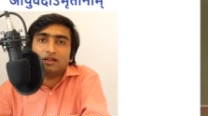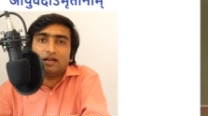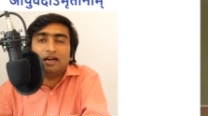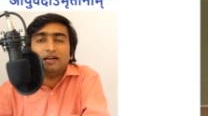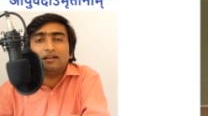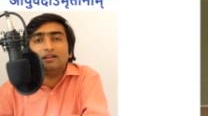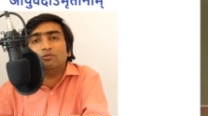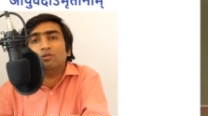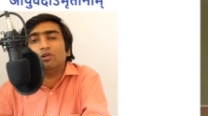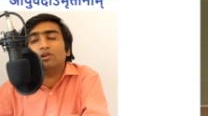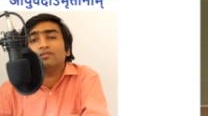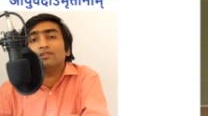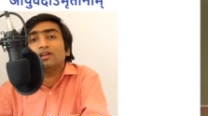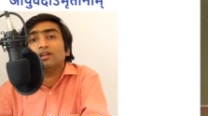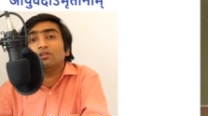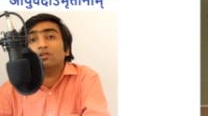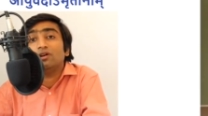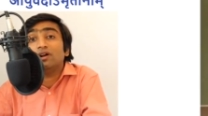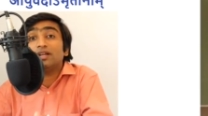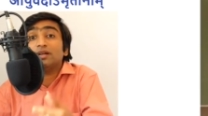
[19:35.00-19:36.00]
and what we
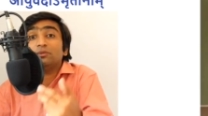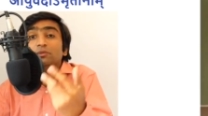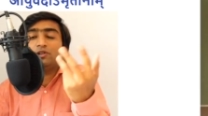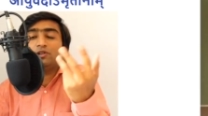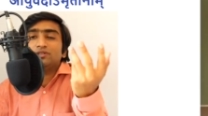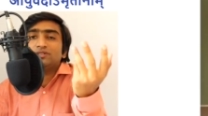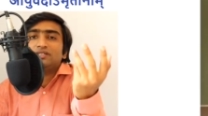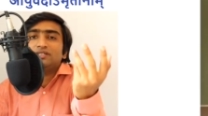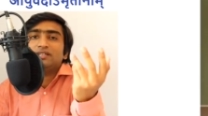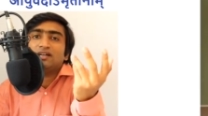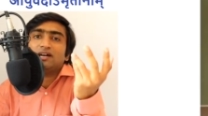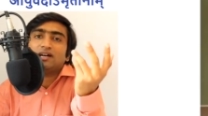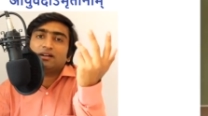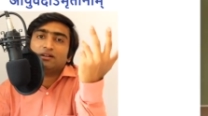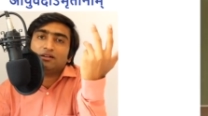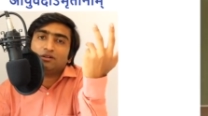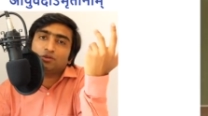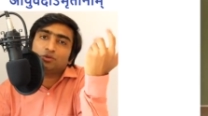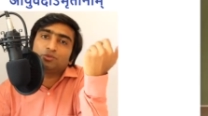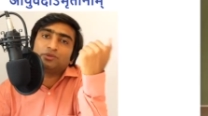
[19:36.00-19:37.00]
are not able to see
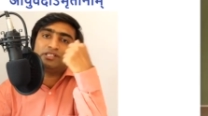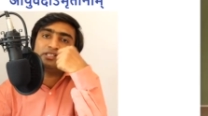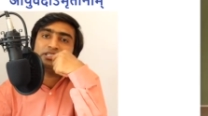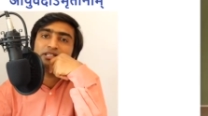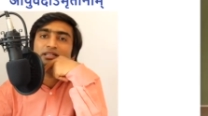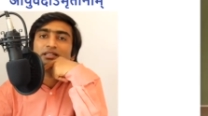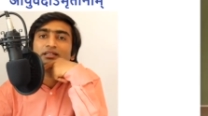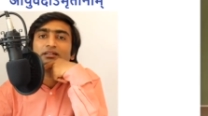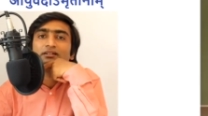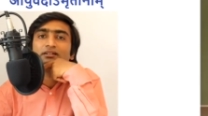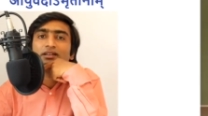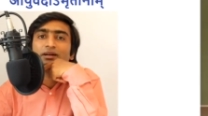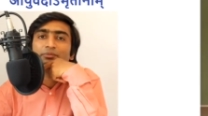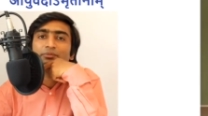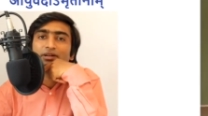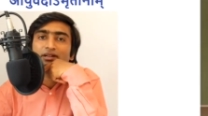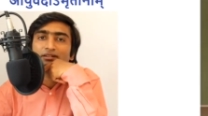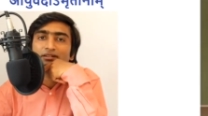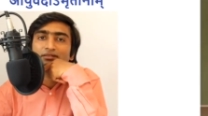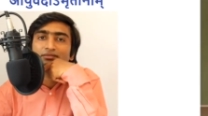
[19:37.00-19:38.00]
are too much in
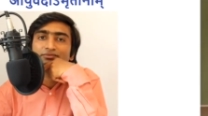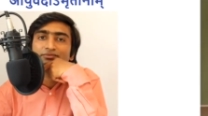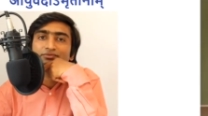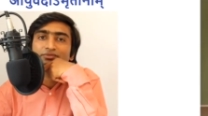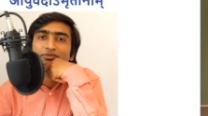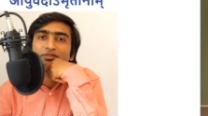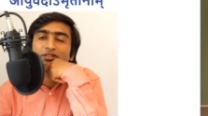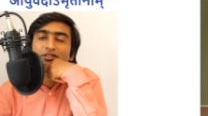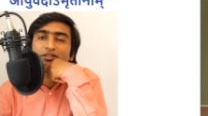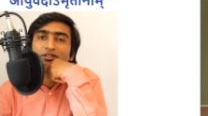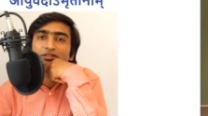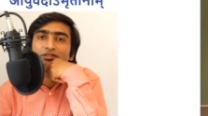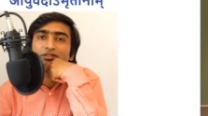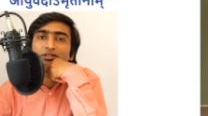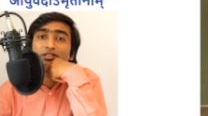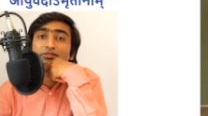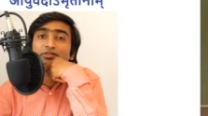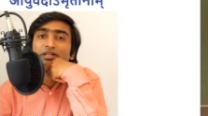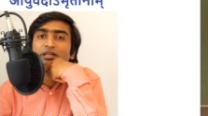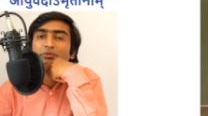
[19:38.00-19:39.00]
number. So
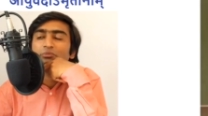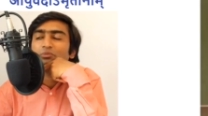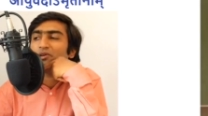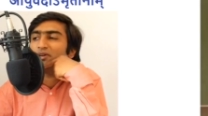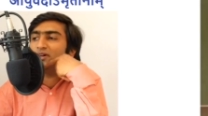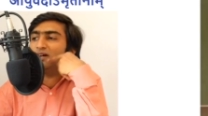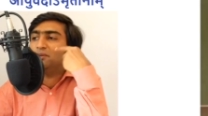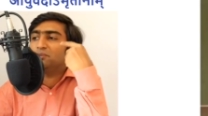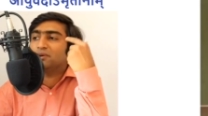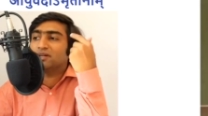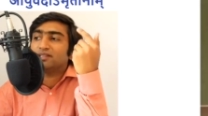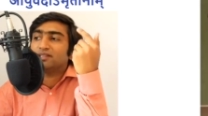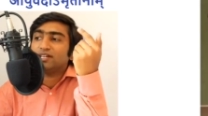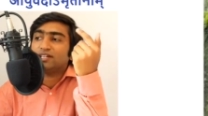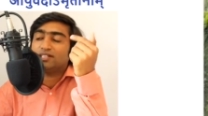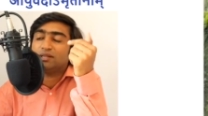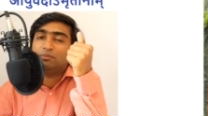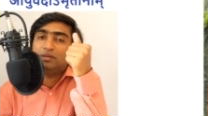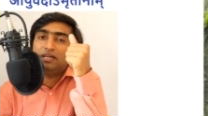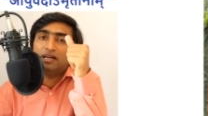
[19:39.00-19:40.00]
this is very important.
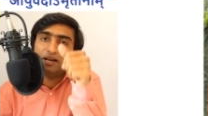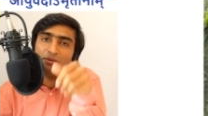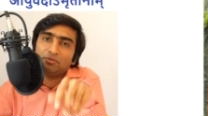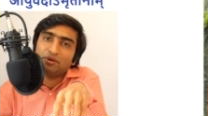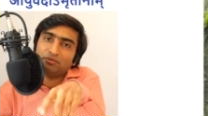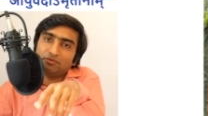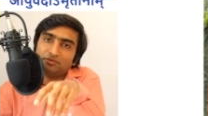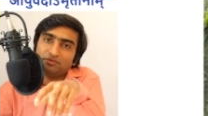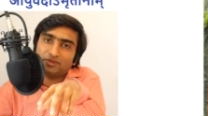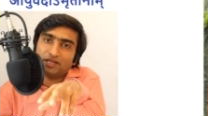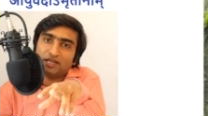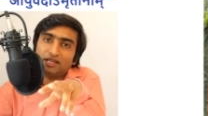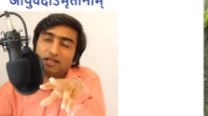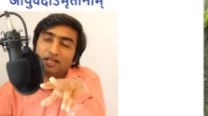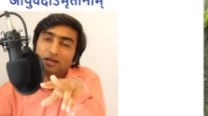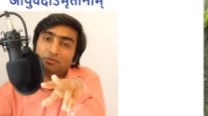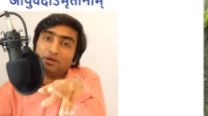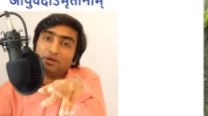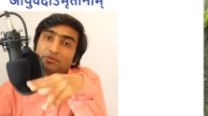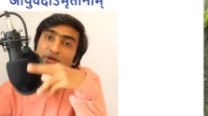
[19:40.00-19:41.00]
Pratyaksham alpam.
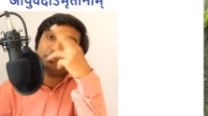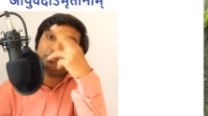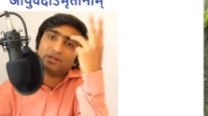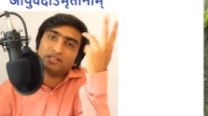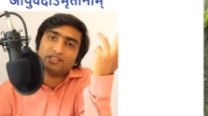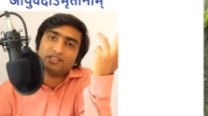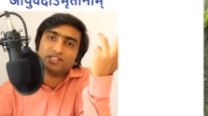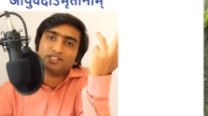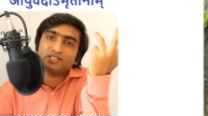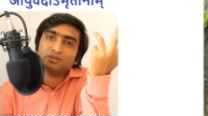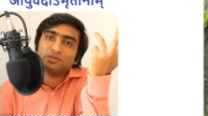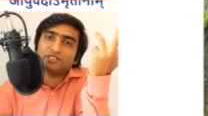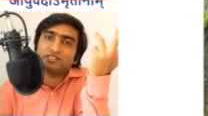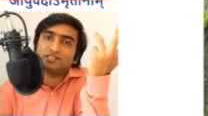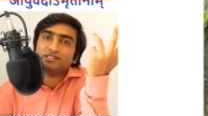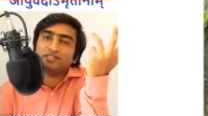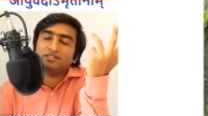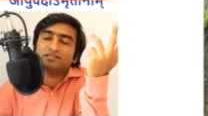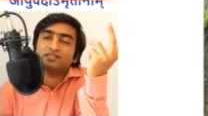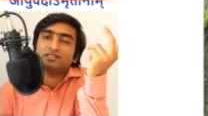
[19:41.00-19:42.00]
Analpam aprathyaksham
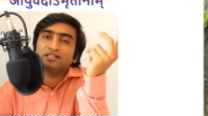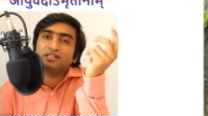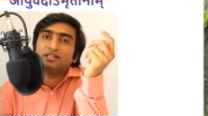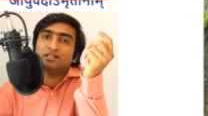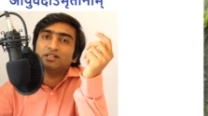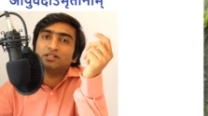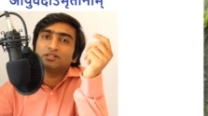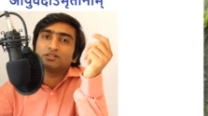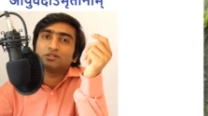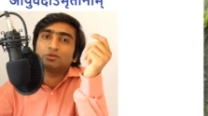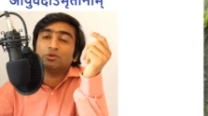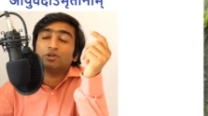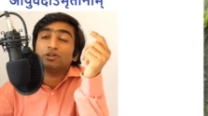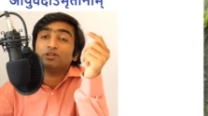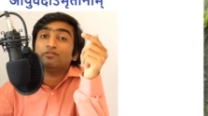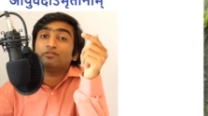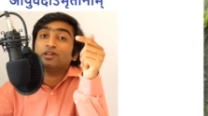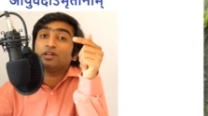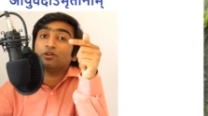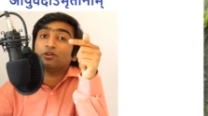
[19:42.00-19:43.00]
So
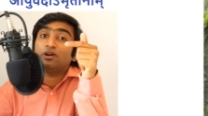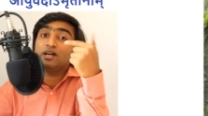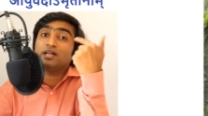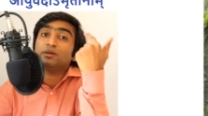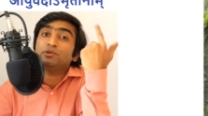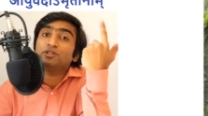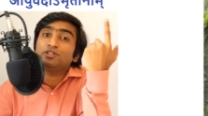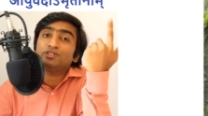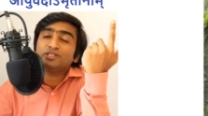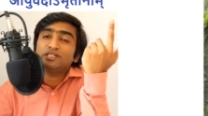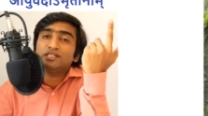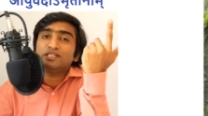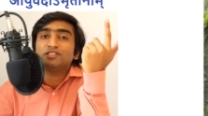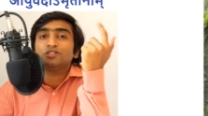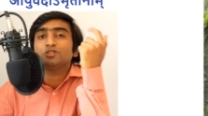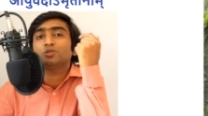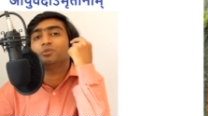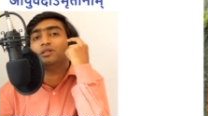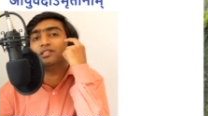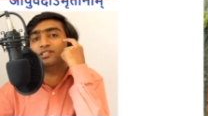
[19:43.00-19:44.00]
what we are not able to see
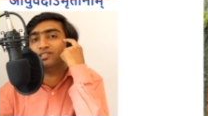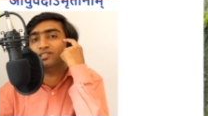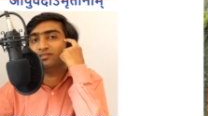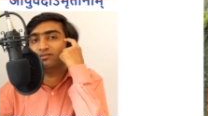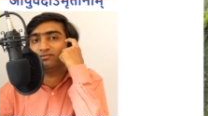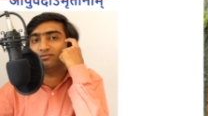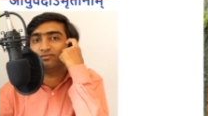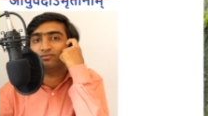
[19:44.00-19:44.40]
is too much.